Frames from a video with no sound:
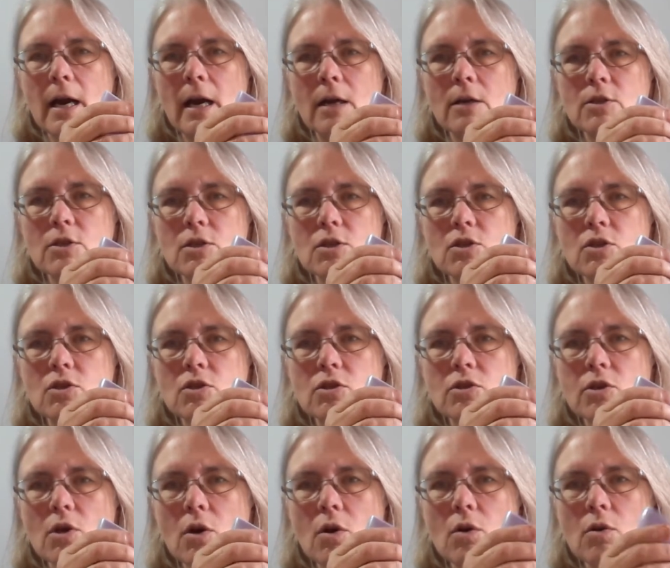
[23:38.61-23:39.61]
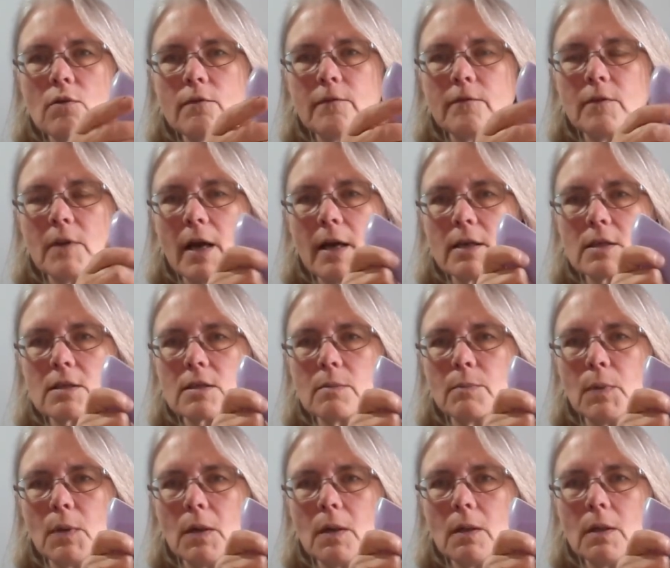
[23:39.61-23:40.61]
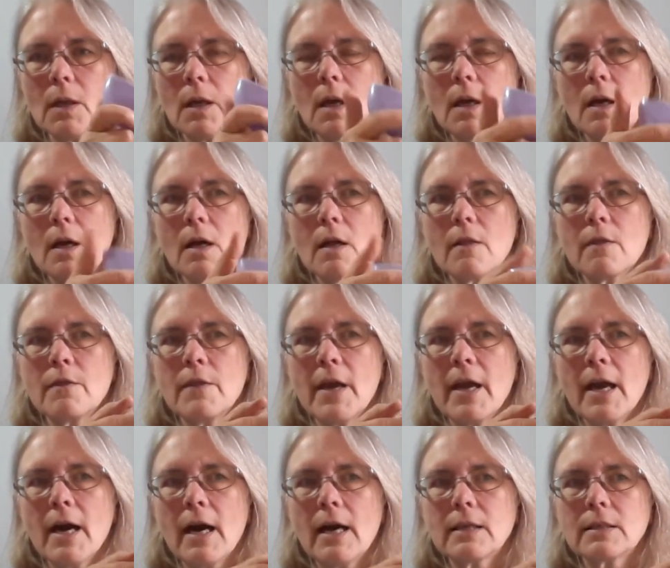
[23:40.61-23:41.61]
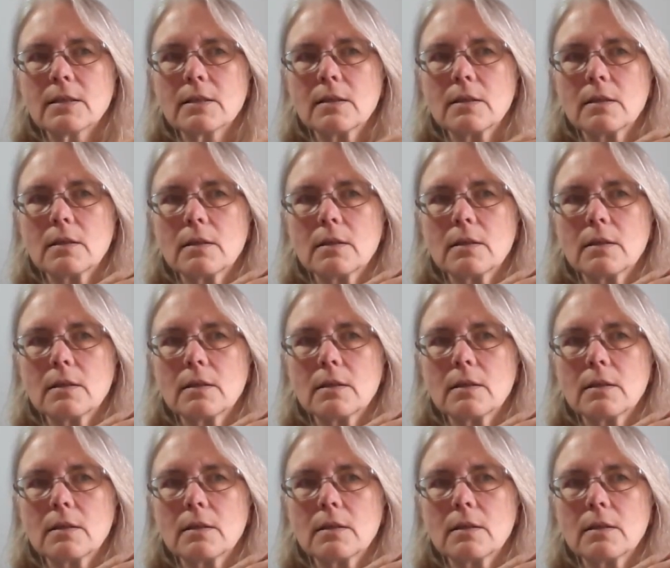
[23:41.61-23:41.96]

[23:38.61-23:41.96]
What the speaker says: are so flexible that